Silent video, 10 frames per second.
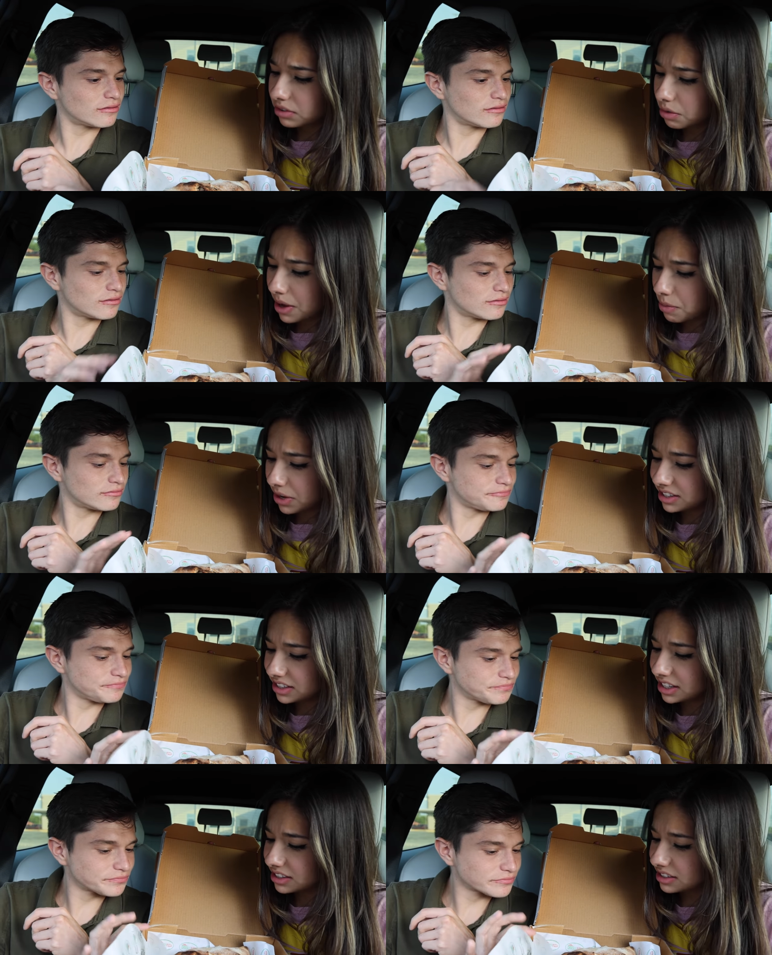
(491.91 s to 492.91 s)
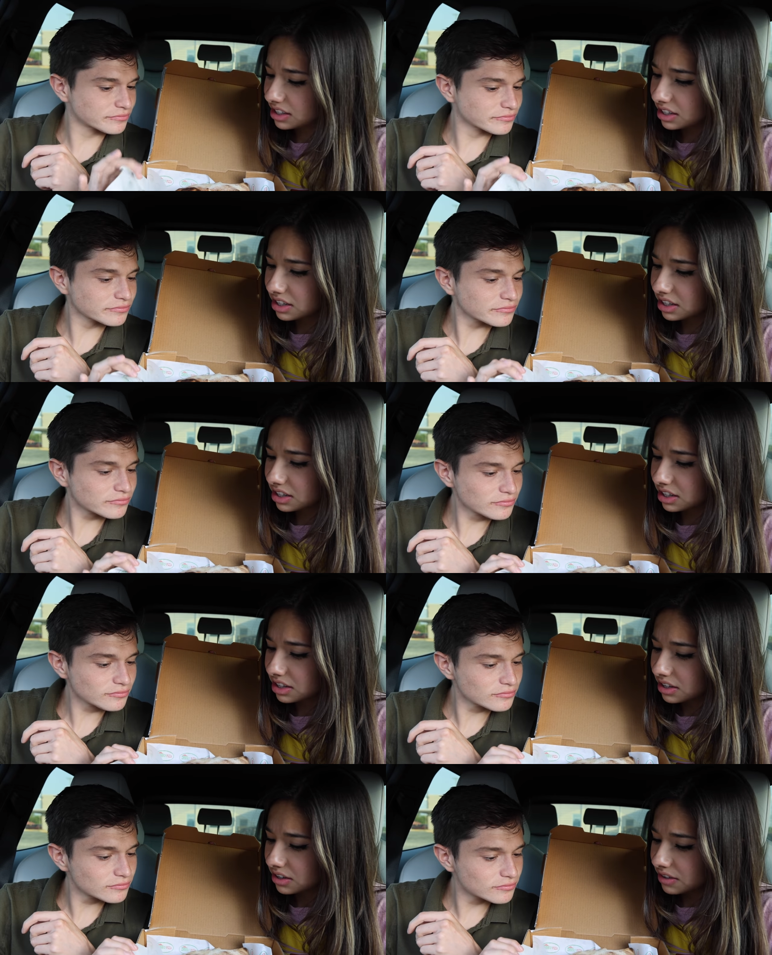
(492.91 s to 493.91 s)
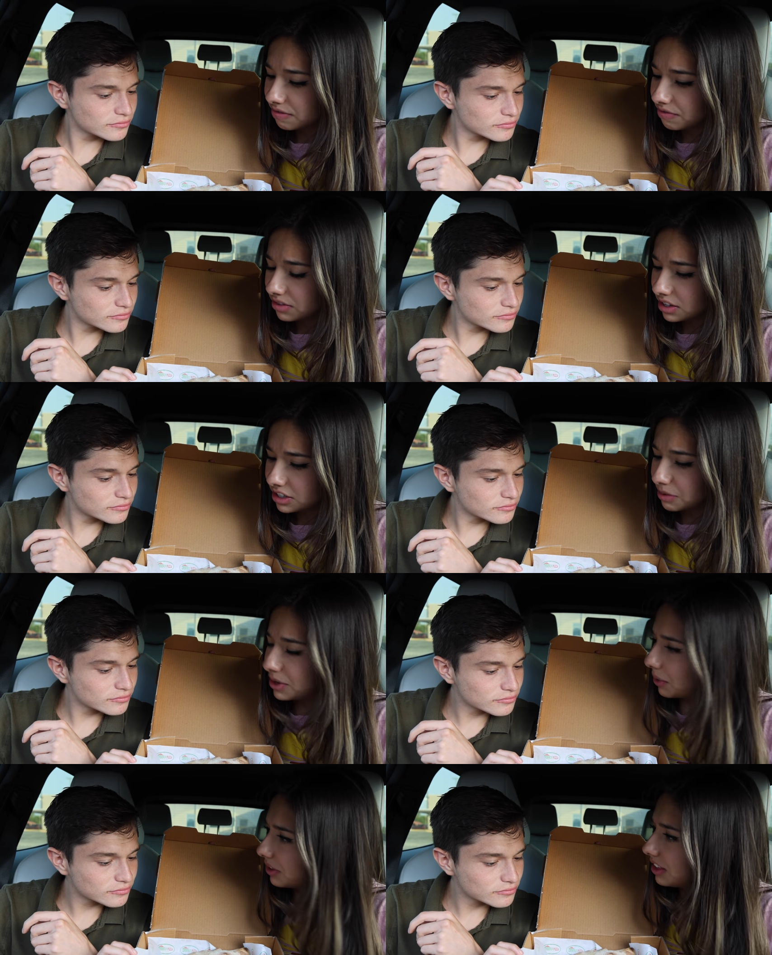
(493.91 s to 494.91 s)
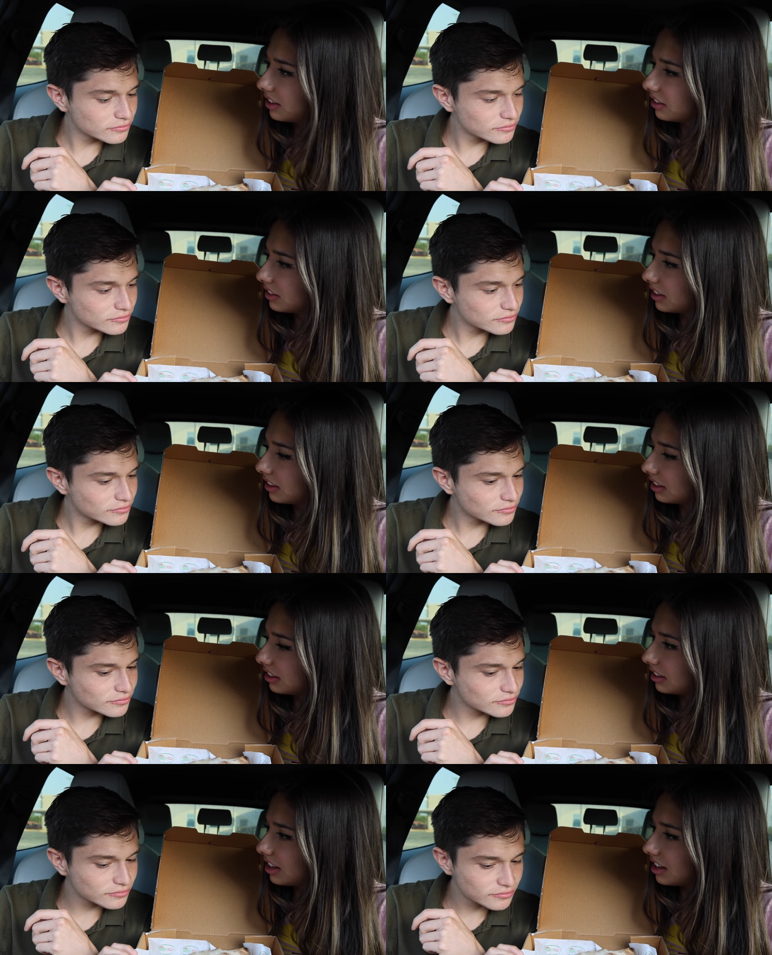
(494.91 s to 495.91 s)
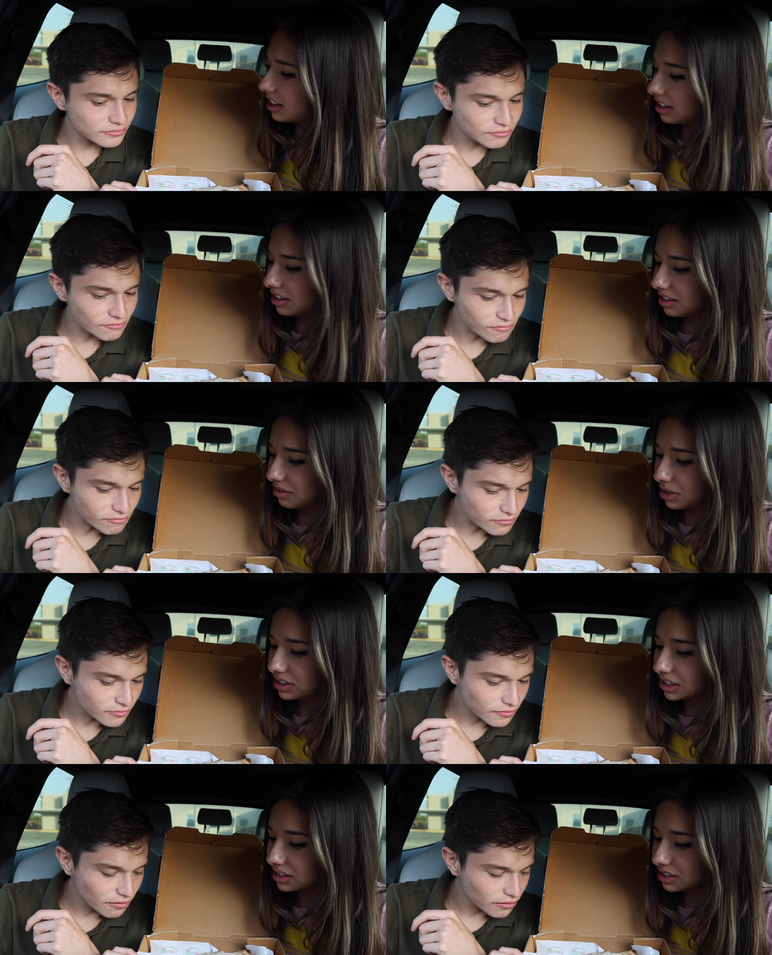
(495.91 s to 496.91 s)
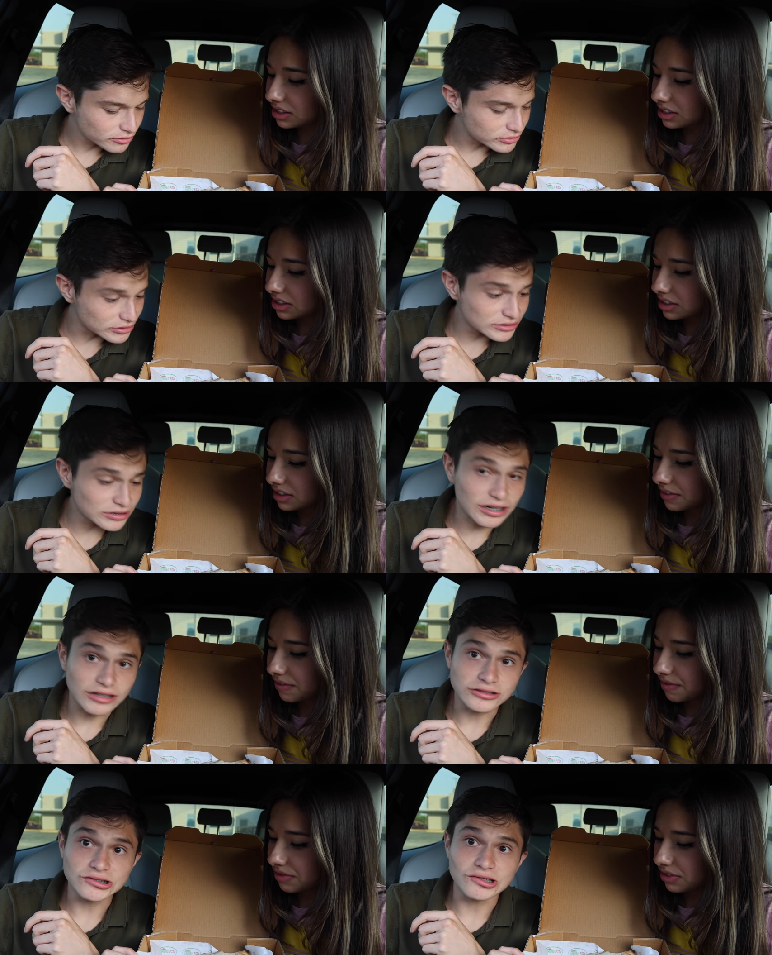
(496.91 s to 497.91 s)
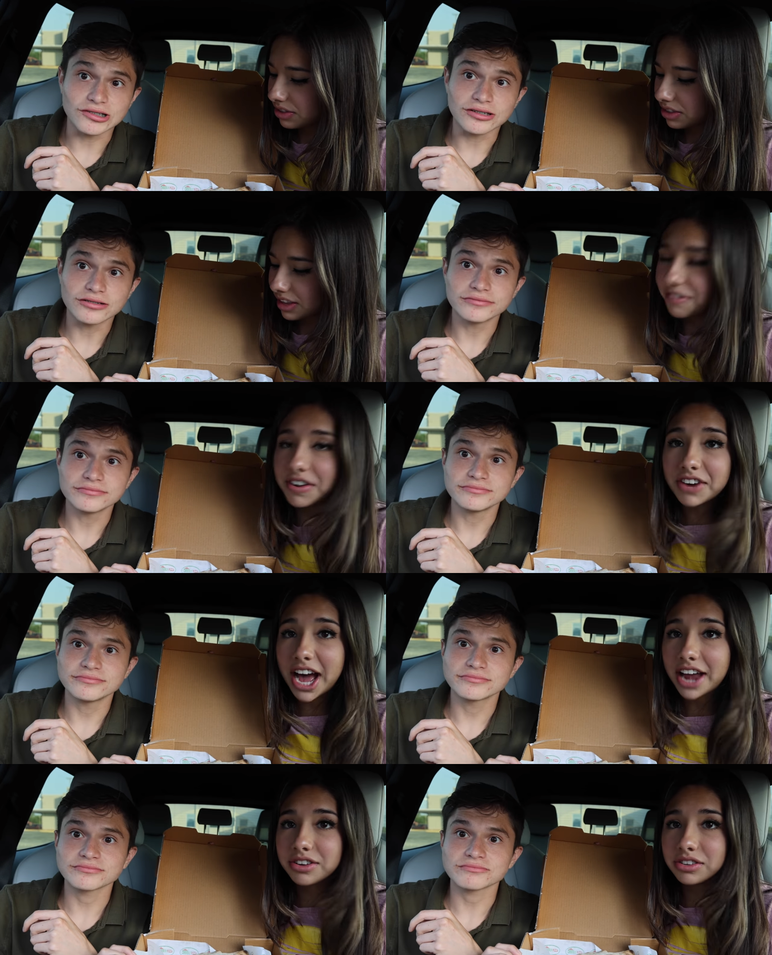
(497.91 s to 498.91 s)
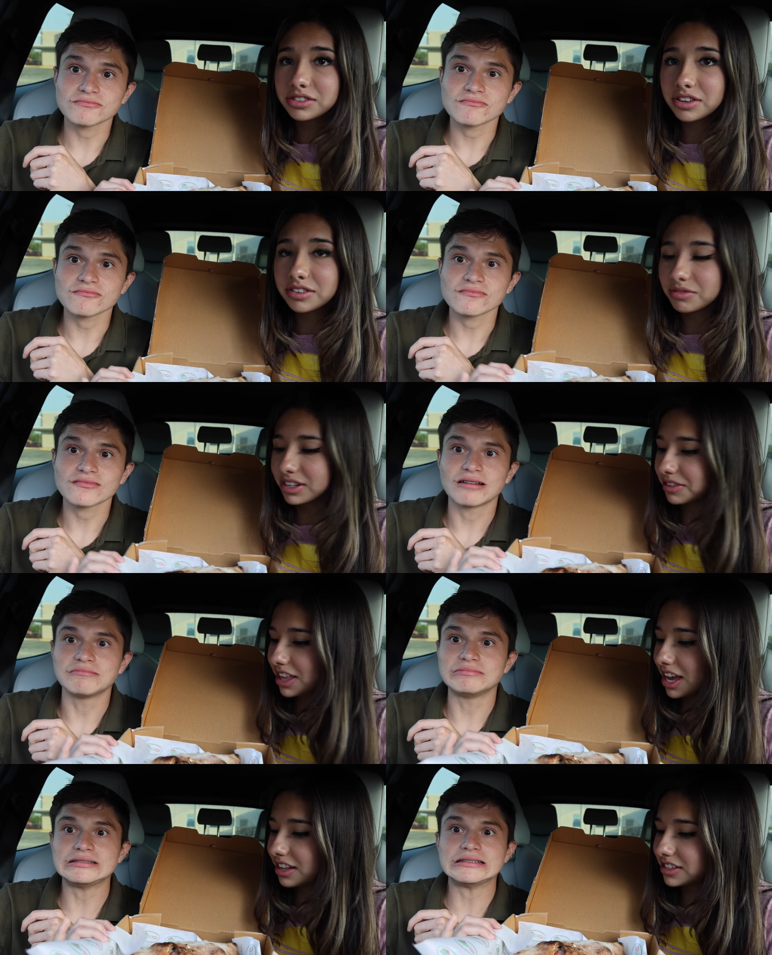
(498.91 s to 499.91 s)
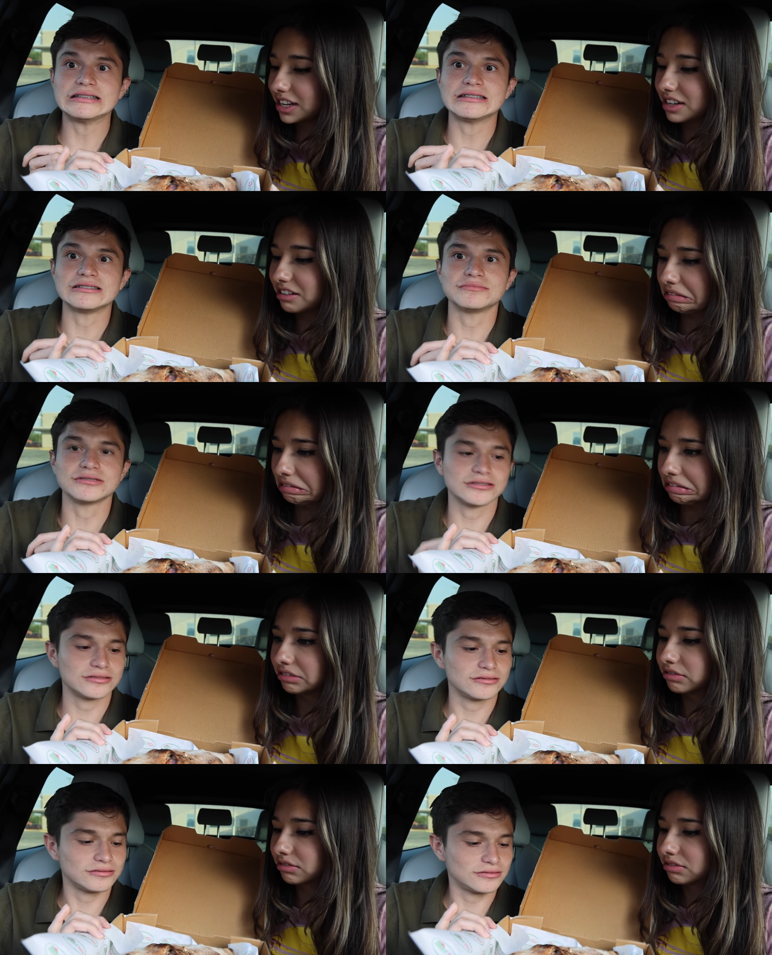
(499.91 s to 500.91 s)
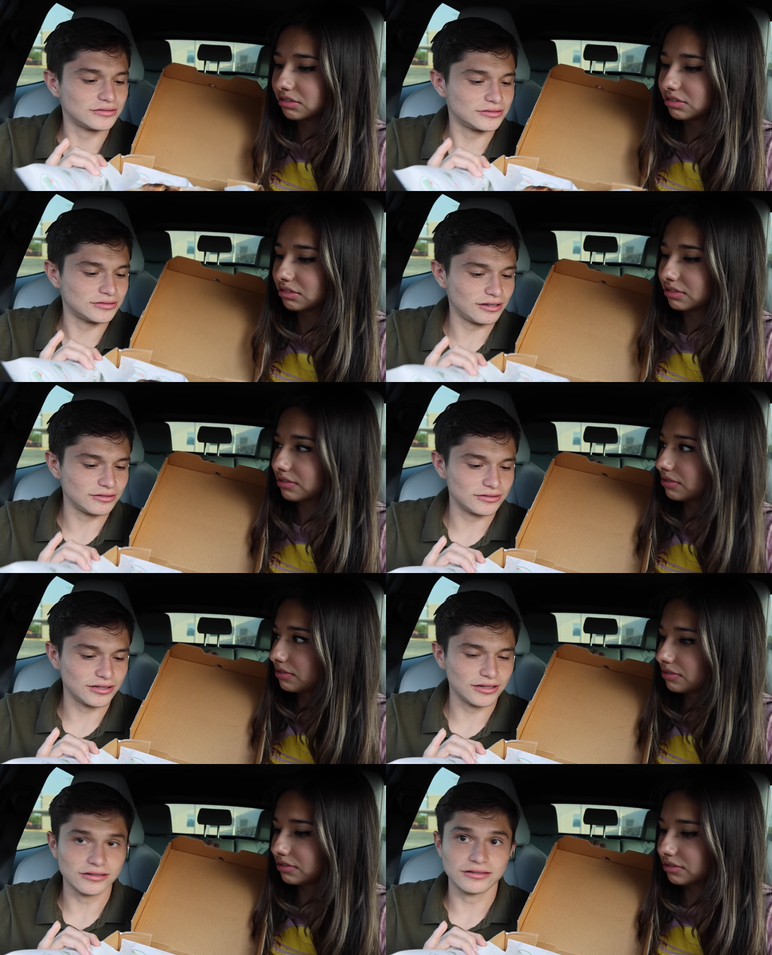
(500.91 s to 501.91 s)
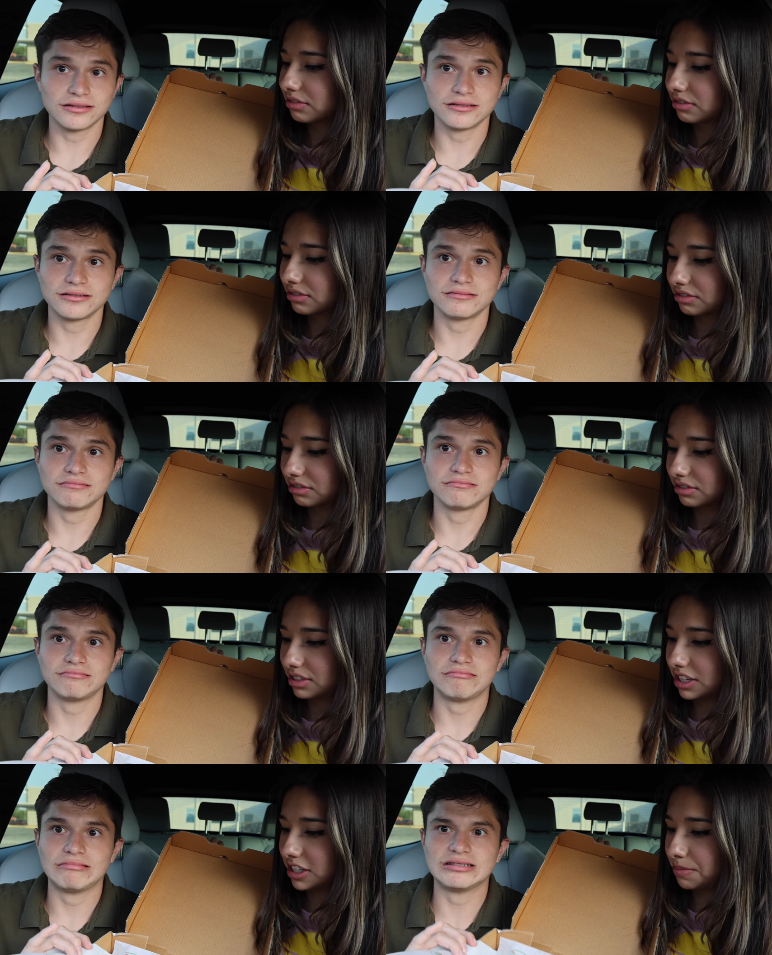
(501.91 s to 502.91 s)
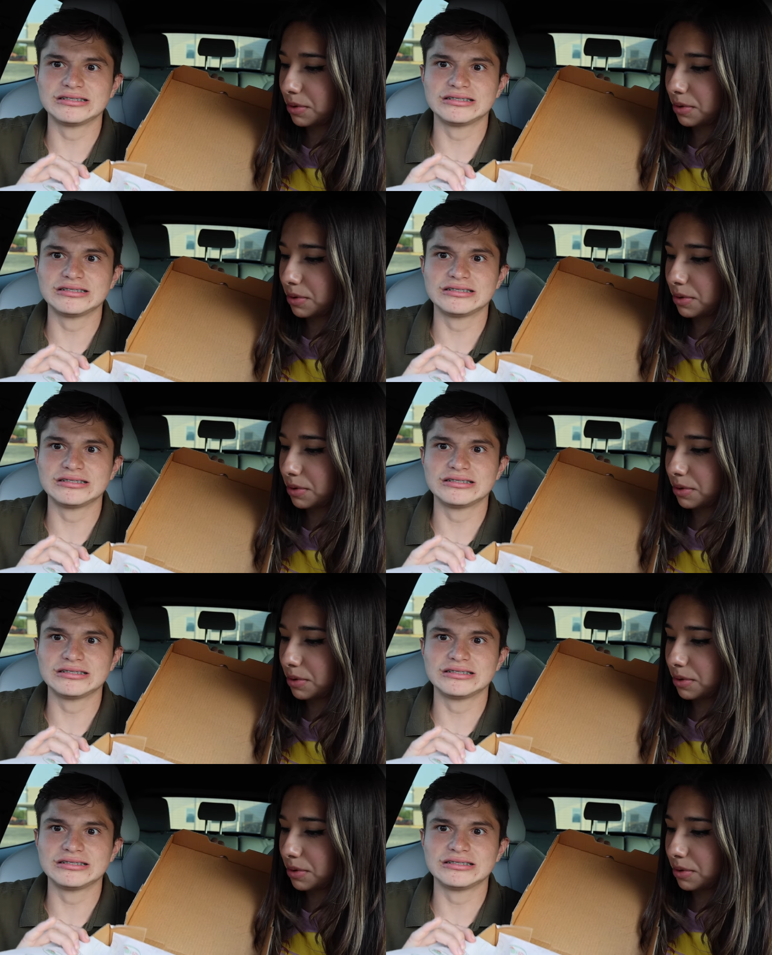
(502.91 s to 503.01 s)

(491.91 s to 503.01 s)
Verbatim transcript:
Speaker 1: Wait, what is this? Did we order this? Is this the, what is this?
Speaker 2: This is a calzone. I've
Speaker 1: never had a calzone. What, what the heck Me is it? either,
Speaker 2: but it does not look that good. Is it